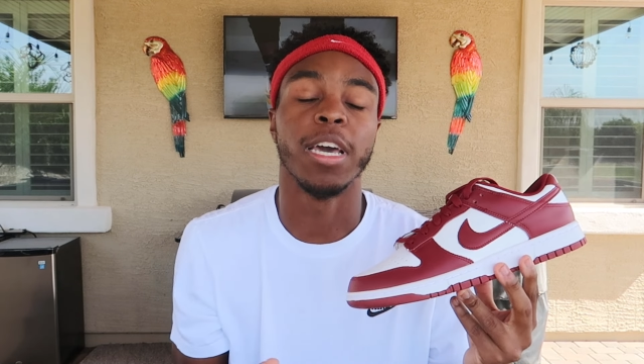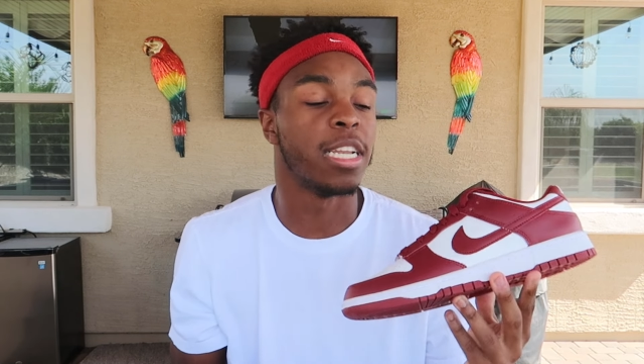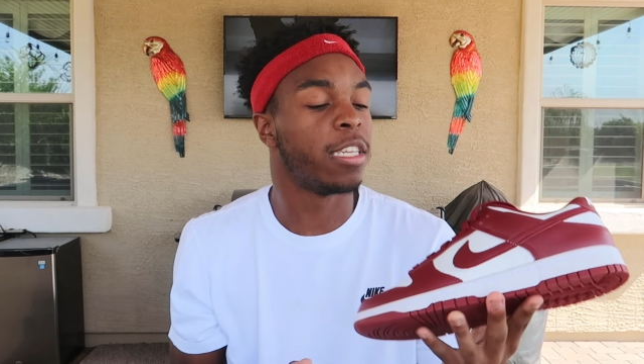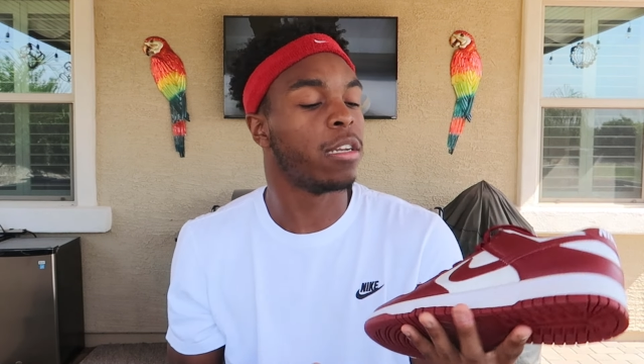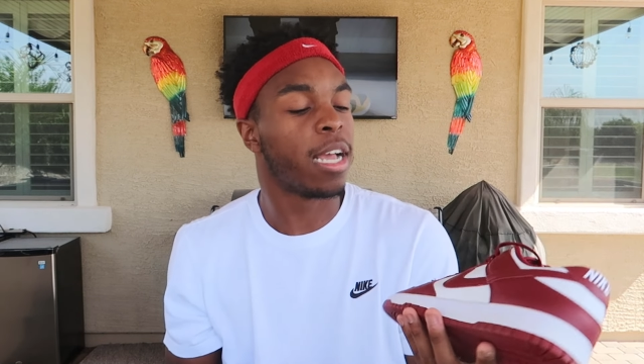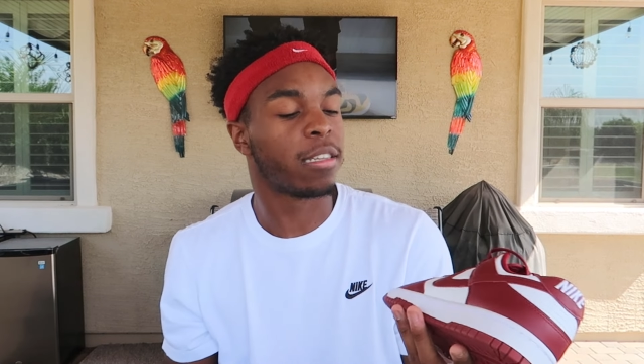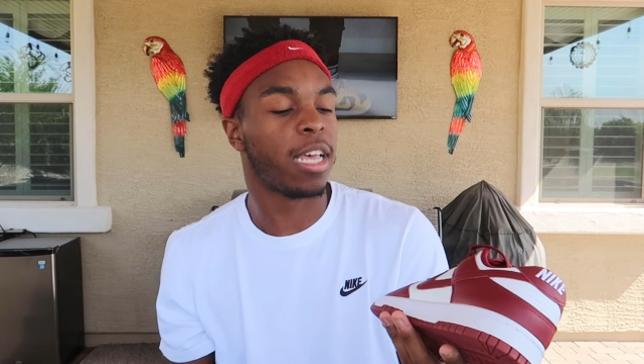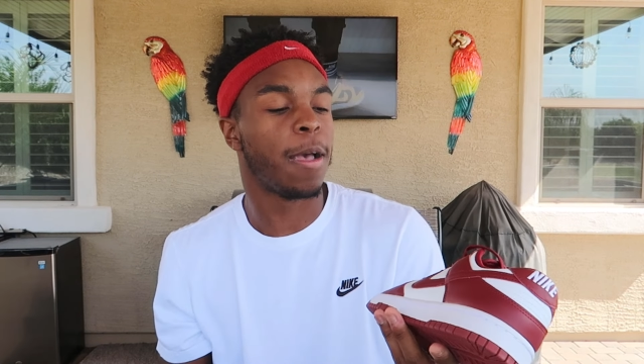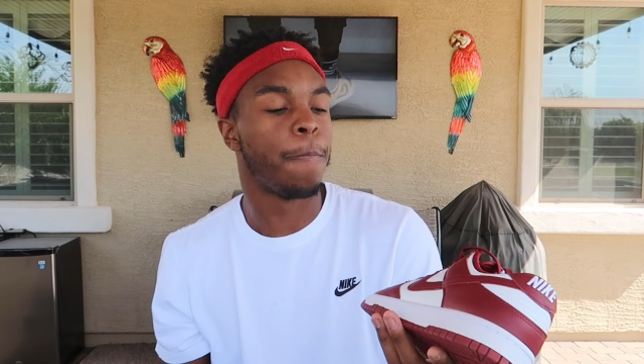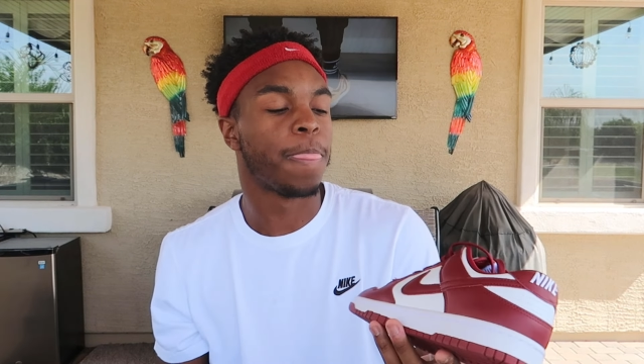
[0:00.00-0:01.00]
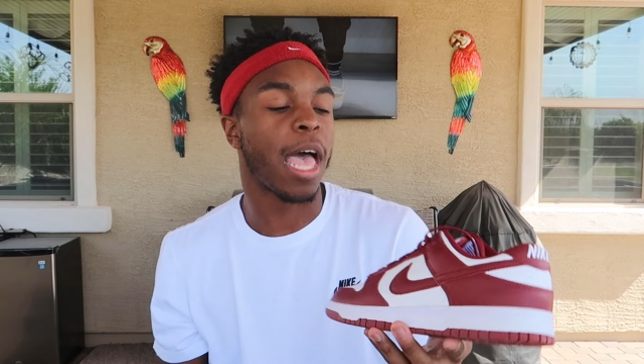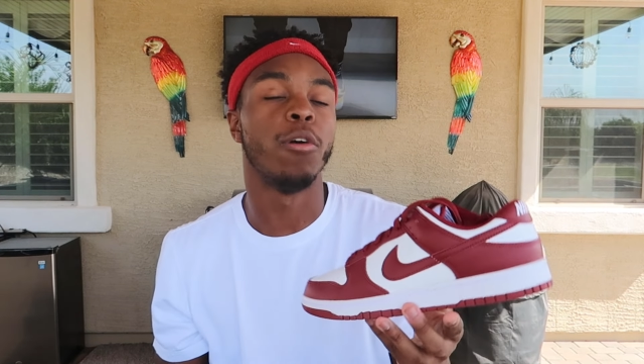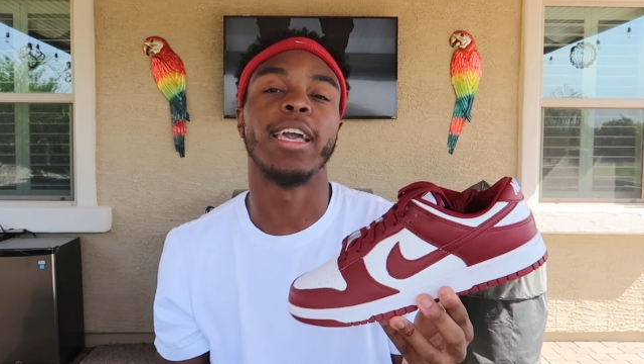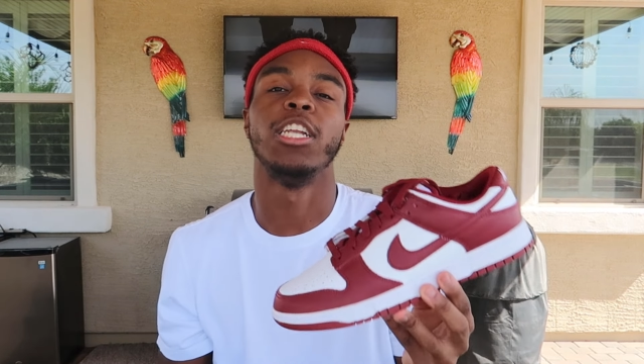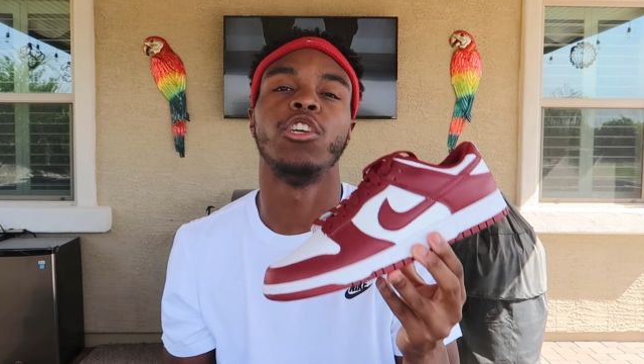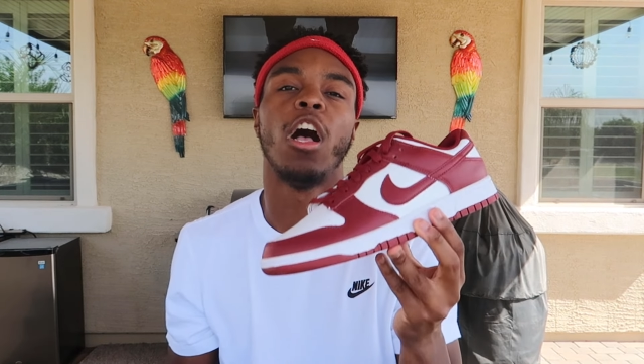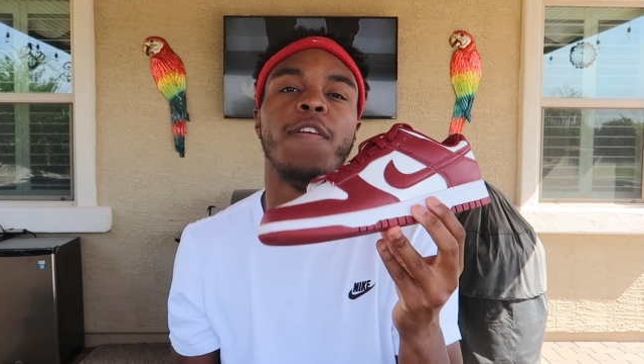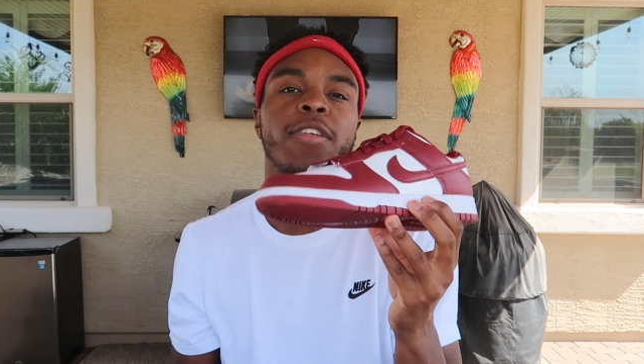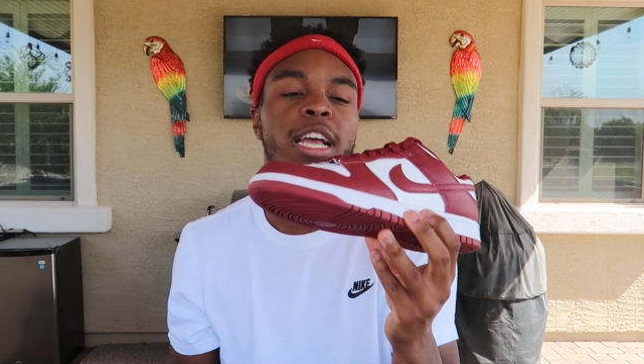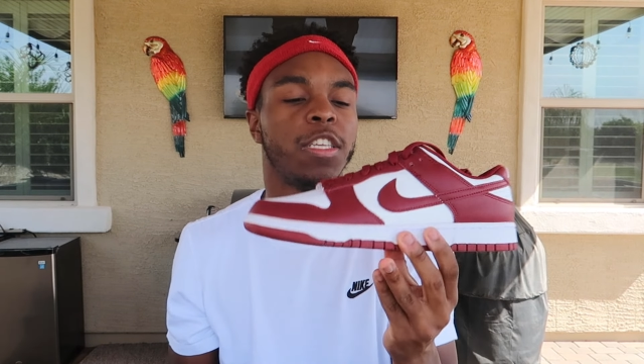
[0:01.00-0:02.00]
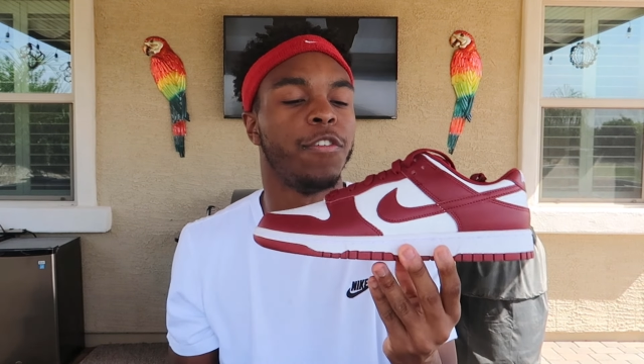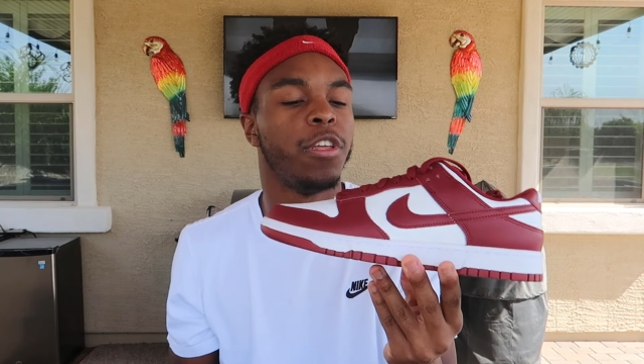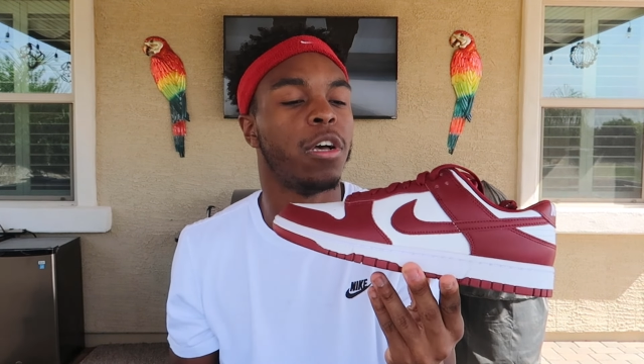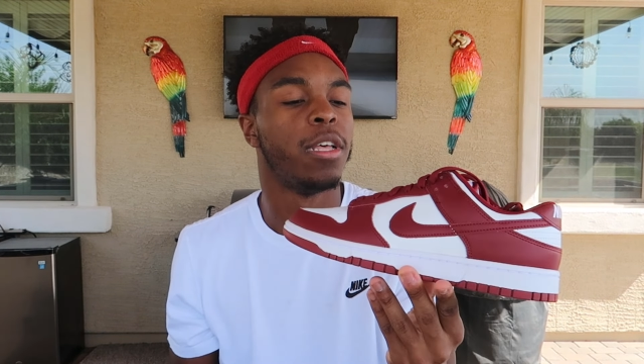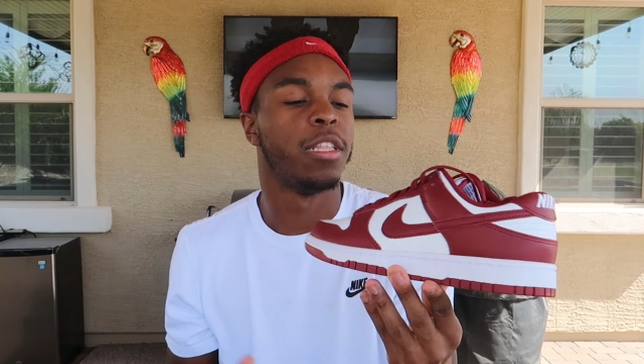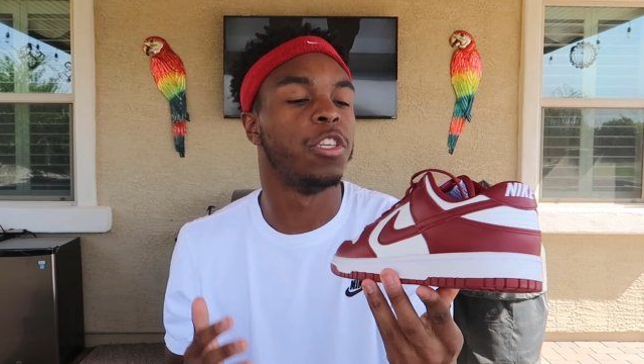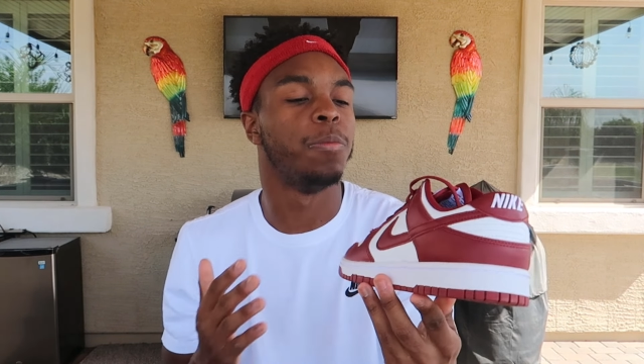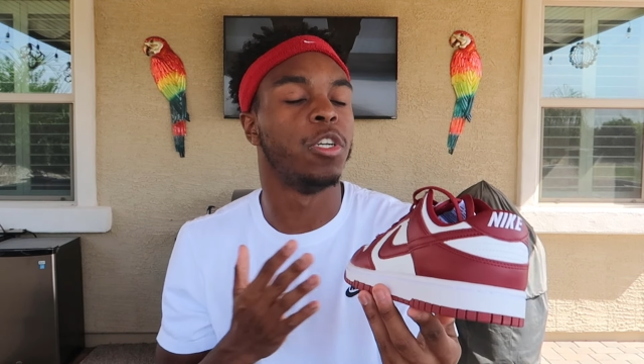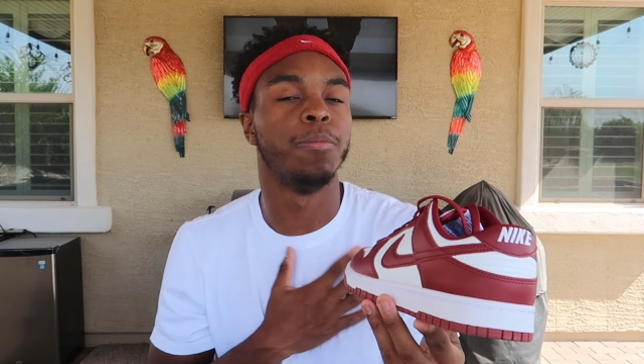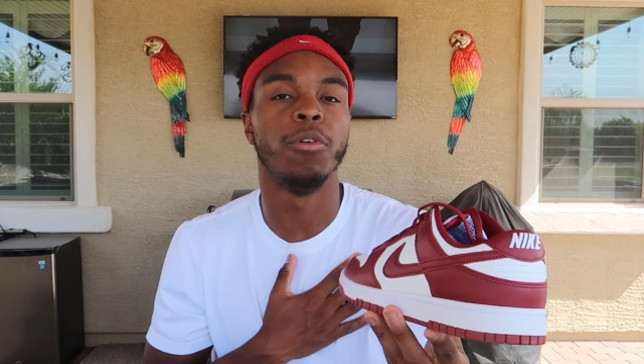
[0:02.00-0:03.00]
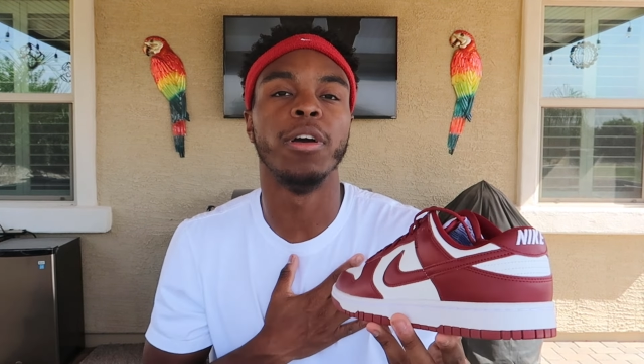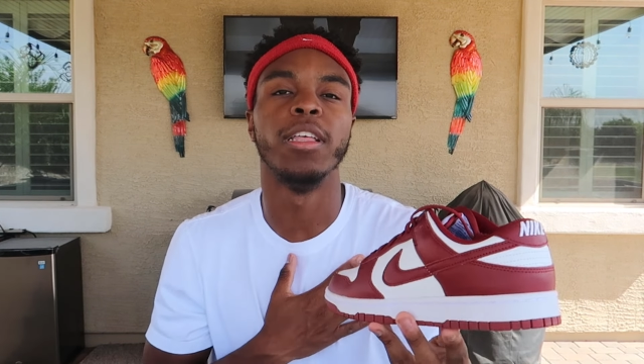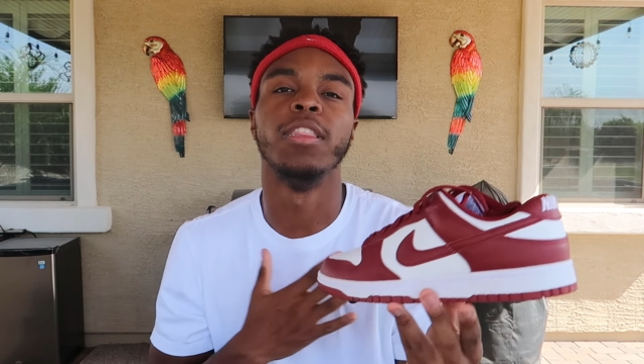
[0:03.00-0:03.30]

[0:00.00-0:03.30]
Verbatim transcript: And until next time, I will catch y'all in the next video. This has been your boy.